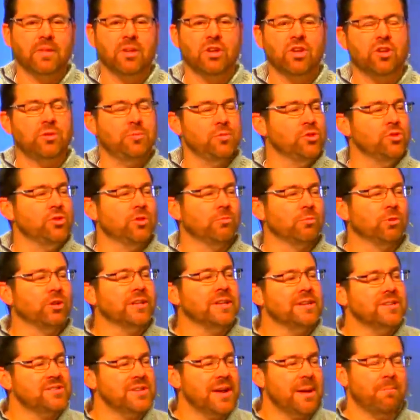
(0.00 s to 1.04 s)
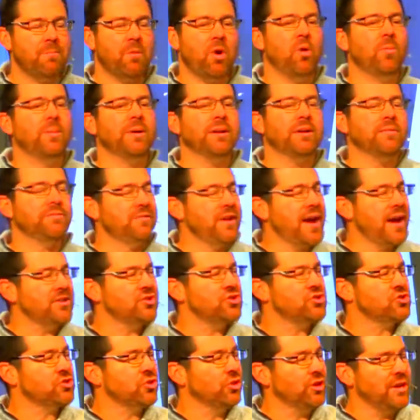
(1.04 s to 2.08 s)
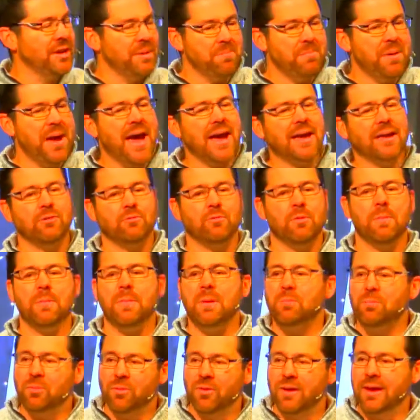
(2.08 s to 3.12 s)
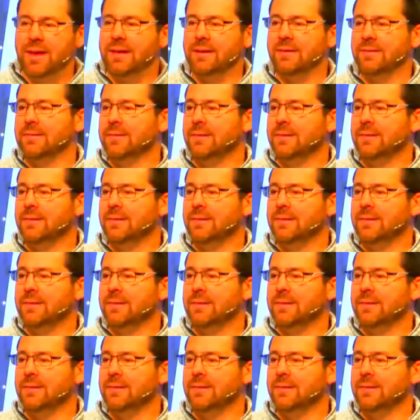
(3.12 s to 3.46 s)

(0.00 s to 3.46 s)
Communion really is that moment of not just looking back and remembering